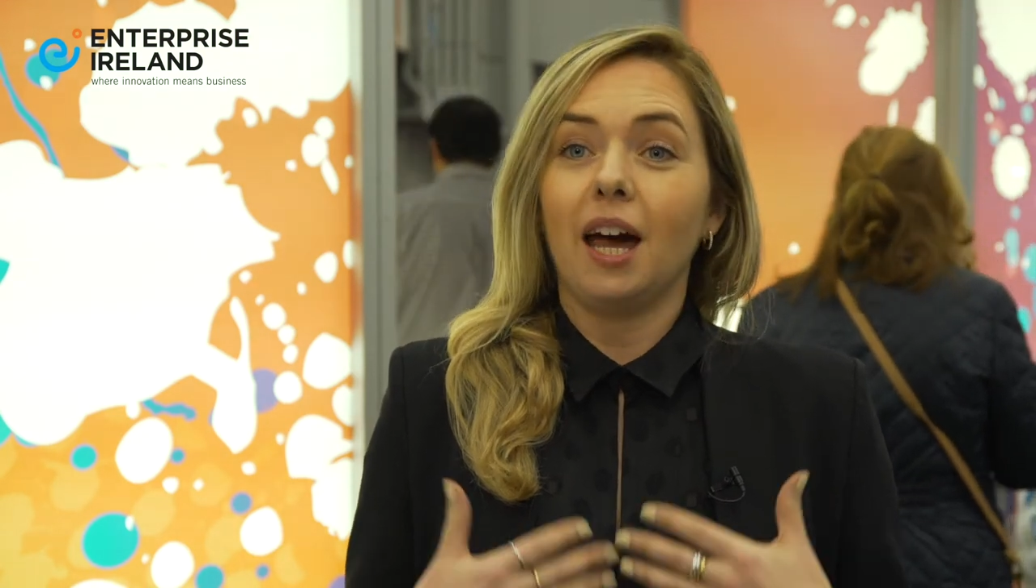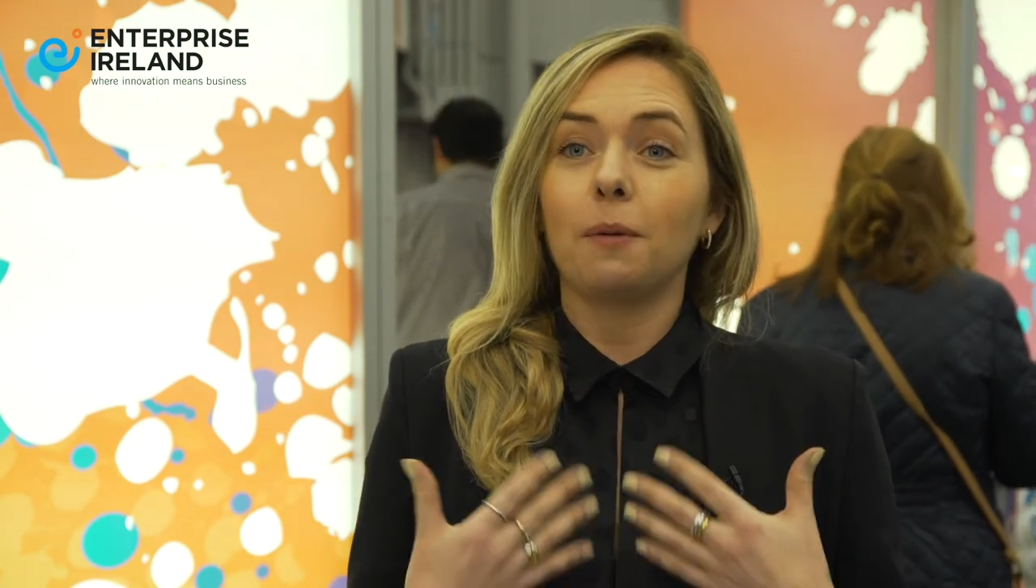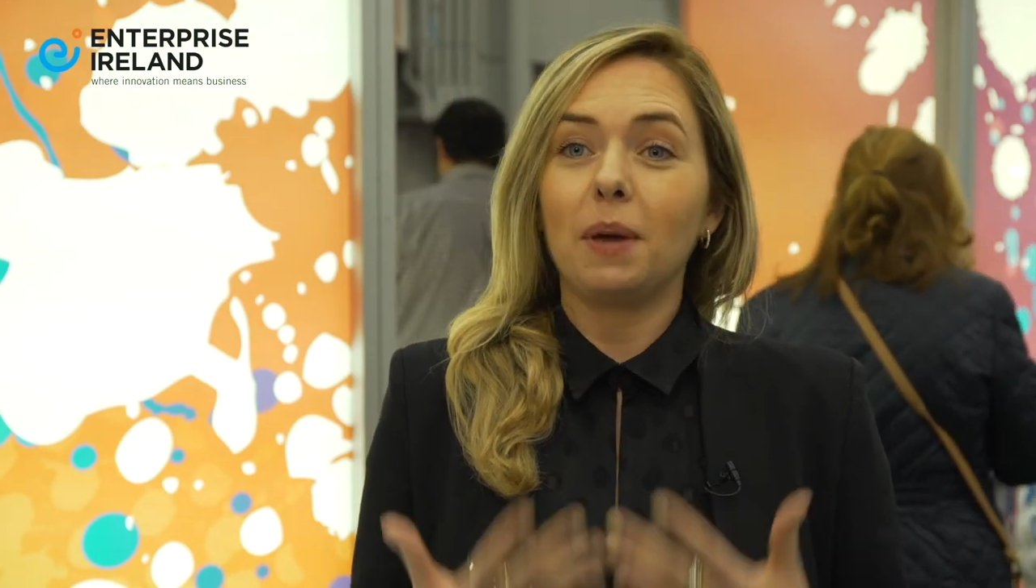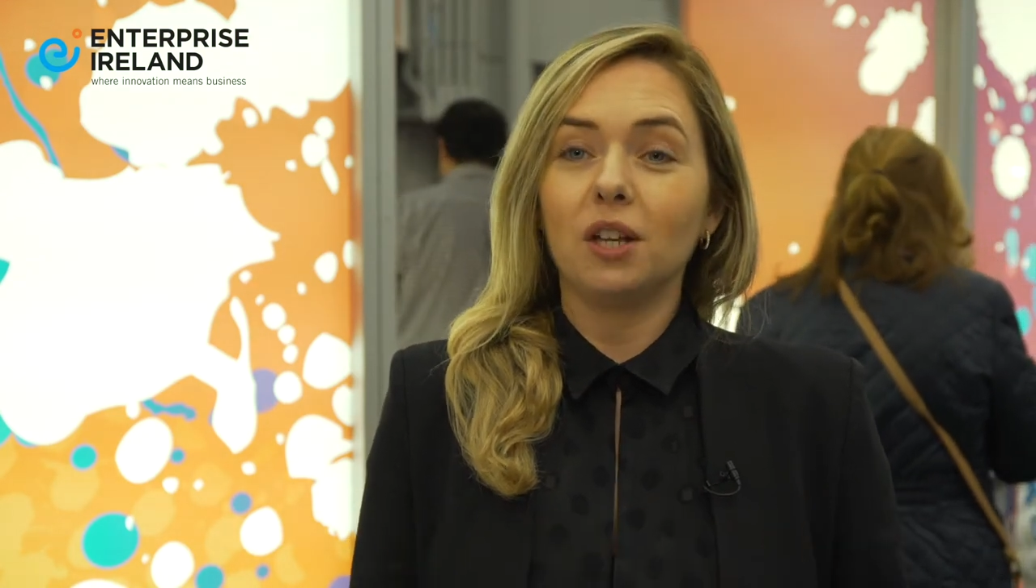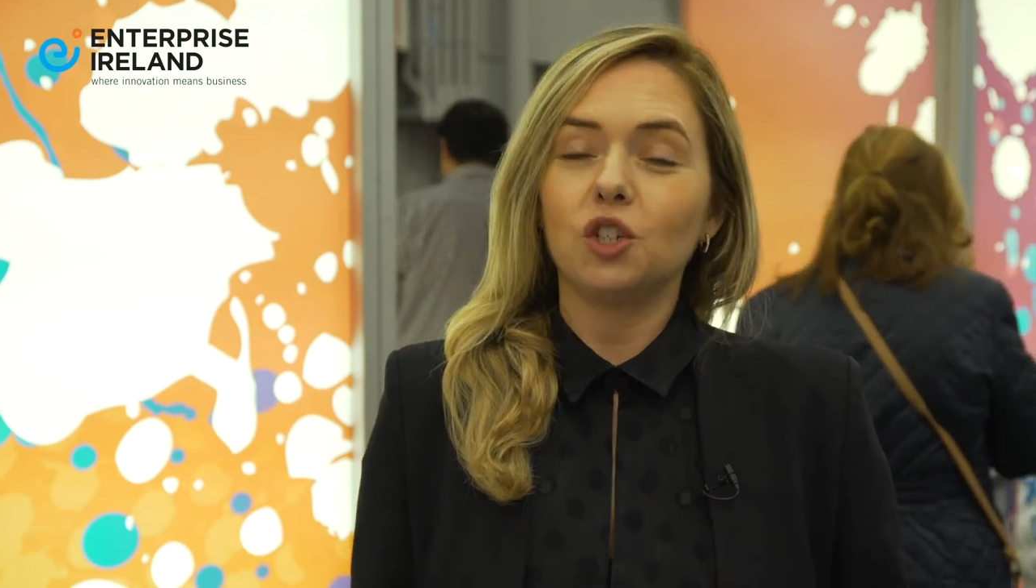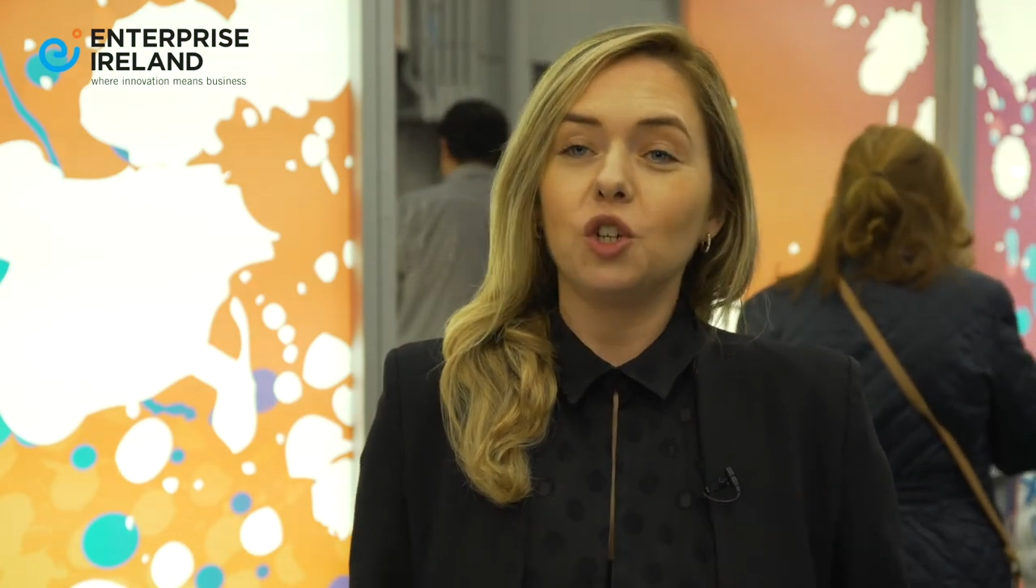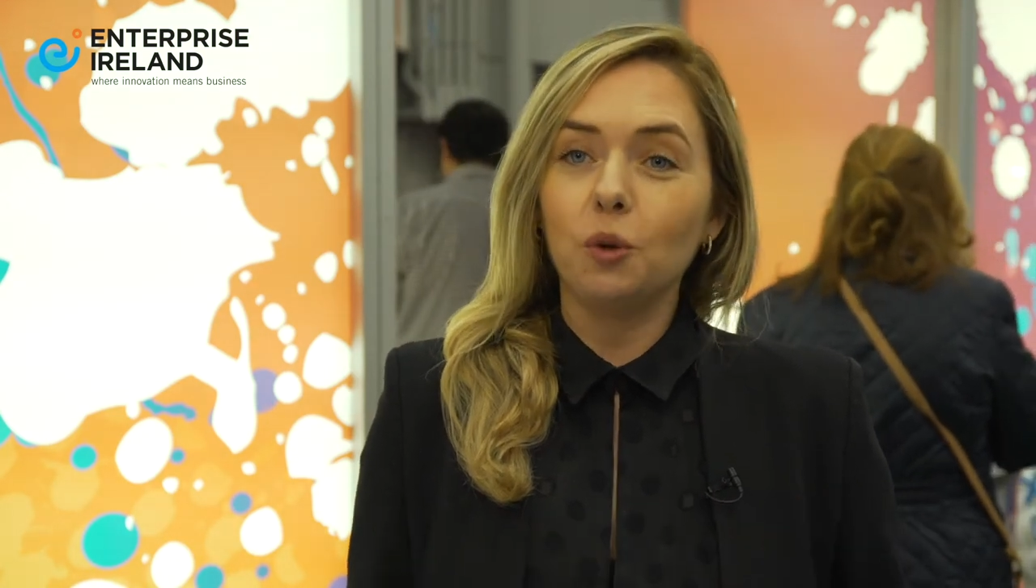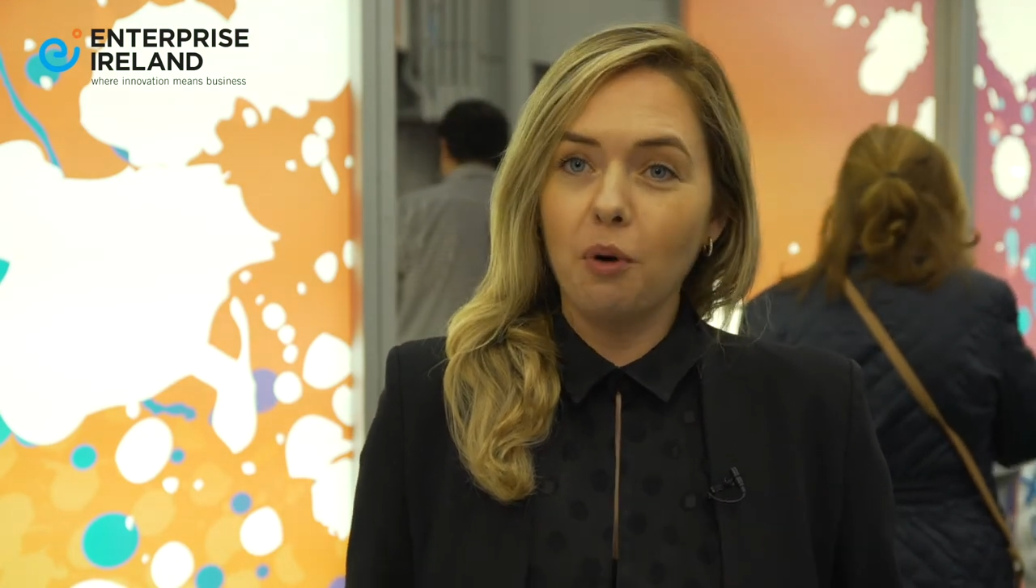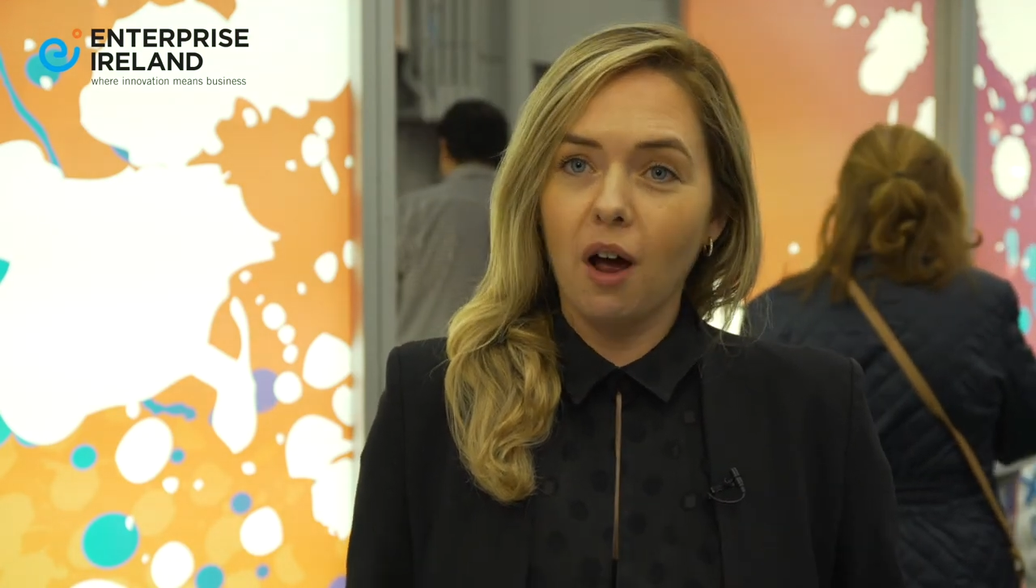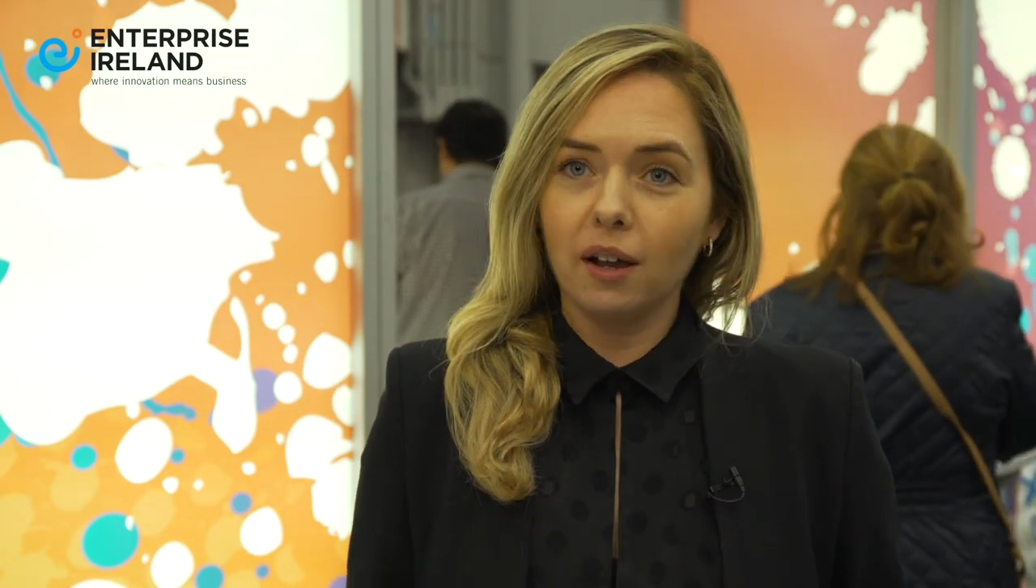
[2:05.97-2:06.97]
and pitch
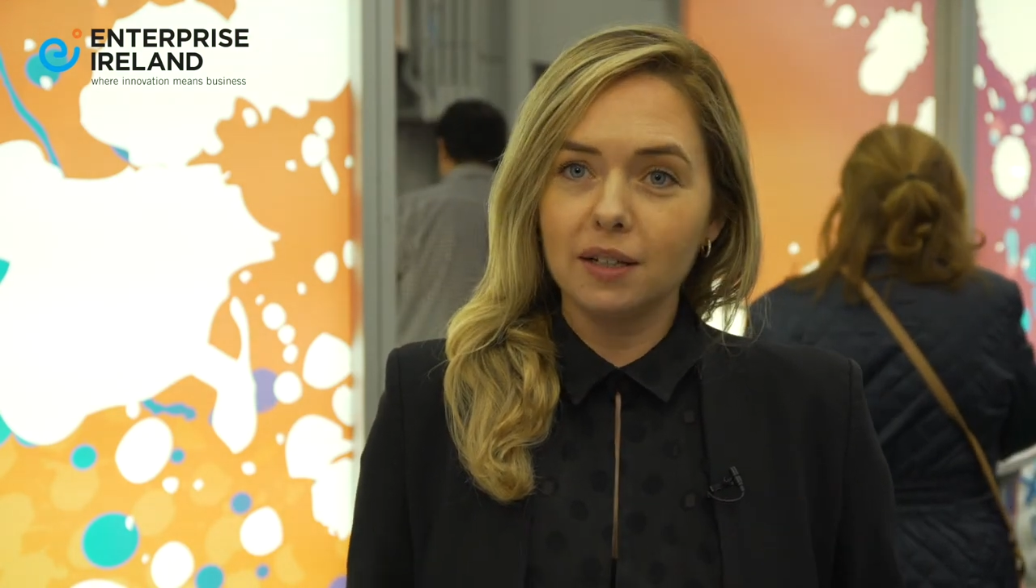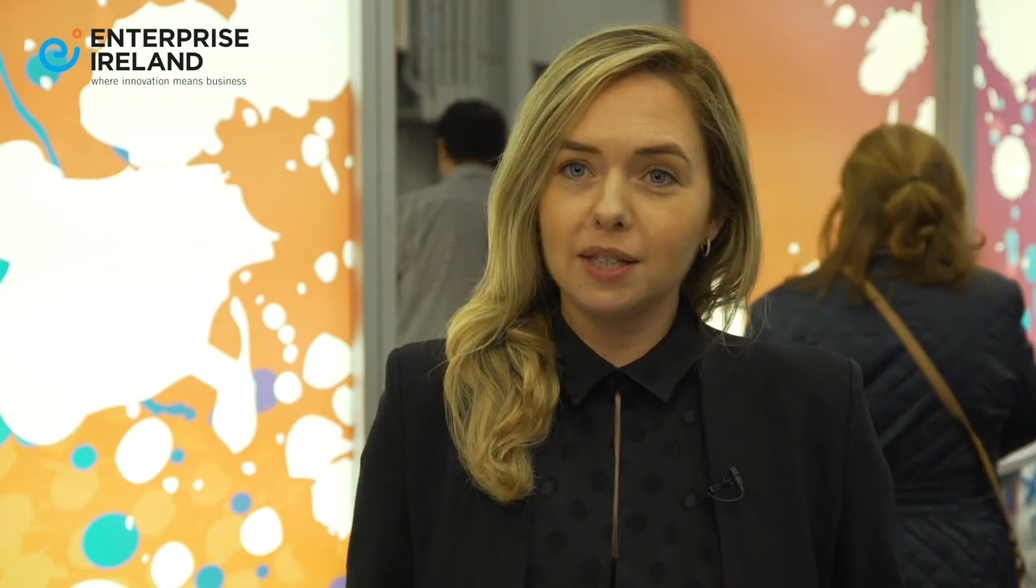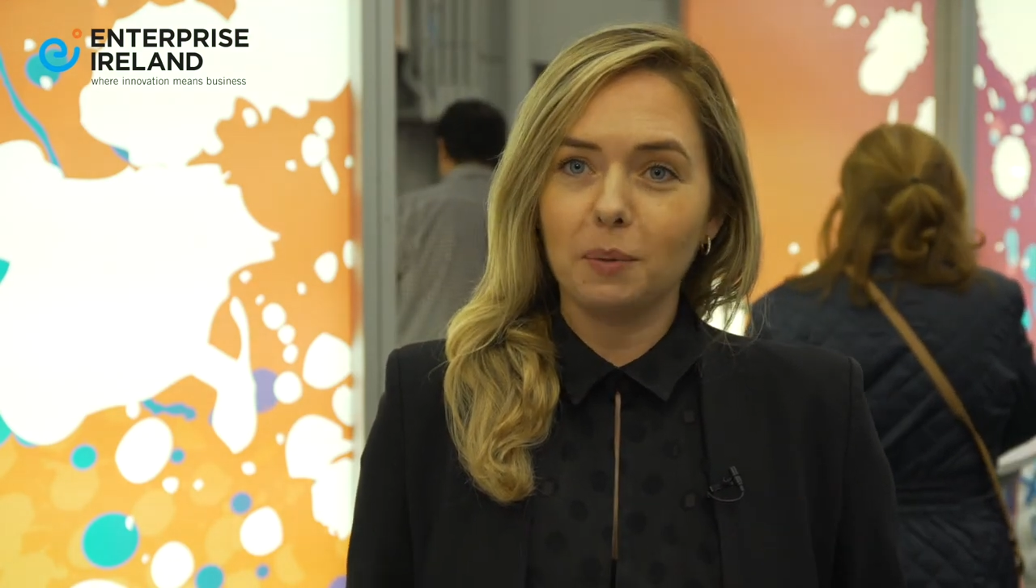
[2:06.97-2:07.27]
new products